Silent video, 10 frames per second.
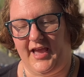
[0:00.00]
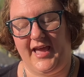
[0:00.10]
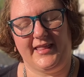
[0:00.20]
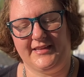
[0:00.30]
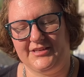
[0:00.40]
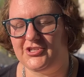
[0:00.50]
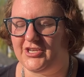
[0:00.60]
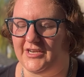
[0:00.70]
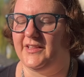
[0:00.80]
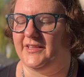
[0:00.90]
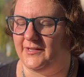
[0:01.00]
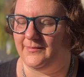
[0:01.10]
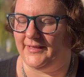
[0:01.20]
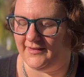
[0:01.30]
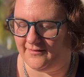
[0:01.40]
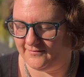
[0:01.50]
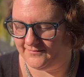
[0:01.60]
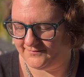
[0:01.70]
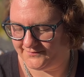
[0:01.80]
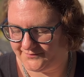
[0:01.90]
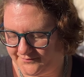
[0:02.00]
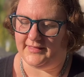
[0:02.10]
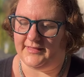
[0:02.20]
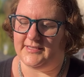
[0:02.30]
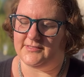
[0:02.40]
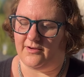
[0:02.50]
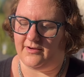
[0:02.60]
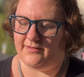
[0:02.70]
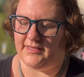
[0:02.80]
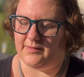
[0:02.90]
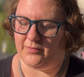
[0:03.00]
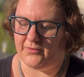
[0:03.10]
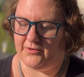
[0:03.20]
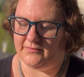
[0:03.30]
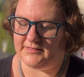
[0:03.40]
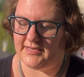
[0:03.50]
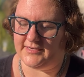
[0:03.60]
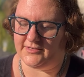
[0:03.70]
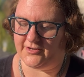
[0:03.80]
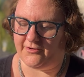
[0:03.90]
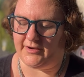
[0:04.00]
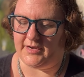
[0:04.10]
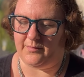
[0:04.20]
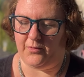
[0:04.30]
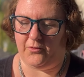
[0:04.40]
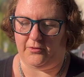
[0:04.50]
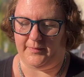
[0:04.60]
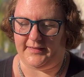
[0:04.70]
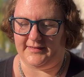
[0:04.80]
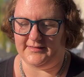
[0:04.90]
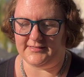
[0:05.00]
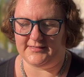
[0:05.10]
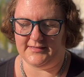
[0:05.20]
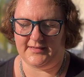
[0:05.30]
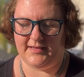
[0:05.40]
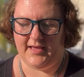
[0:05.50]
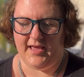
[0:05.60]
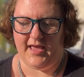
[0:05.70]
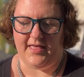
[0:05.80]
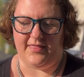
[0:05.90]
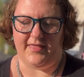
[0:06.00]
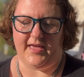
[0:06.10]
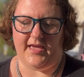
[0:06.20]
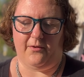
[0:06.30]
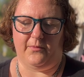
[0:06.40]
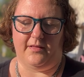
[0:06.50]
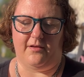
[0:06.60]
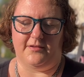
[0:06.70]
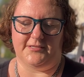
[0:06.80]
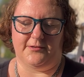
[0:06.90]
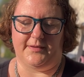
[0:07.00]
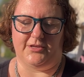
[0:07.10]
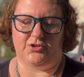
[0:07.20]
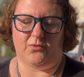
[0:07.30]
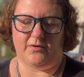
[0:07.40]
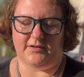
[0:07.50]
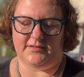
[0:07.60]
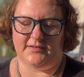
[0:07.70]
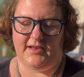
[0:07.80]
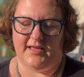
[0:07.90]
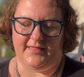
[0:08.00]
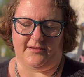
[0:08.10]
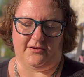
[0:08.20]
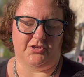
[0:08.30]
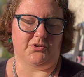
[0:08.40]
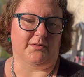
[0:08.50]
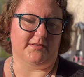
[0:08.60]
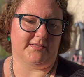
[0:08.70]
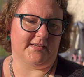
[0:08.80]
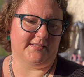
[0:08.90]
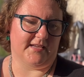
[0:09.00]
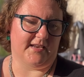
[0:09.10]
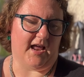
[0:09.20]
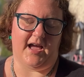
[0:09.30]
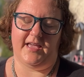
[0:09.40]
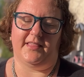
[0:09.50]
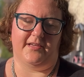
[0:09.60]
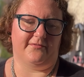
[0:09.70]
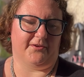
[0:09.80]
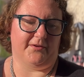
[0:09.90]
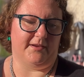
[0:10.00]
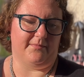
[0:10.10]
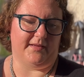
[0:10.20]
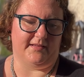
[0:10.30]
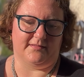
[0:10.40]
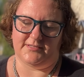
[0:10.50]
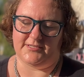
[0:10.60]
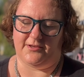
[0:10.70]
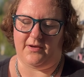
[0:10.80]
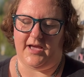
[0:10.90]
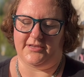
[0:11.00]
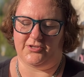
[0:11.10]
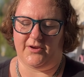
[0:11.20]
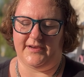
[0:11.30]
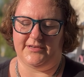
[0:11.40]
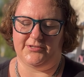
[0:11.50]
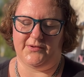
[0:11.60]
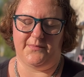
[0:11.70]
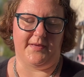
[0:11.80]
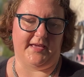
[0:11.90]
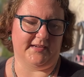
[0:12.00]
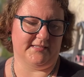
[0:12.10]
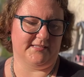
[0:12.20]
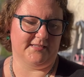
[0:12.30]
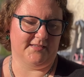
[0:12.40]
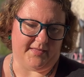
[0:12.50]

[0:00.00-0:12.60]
I like to cheat a little bit. These are the improved tender green pole beans. They will also be short. They're a short season. I love green beans, so I try to do a mix.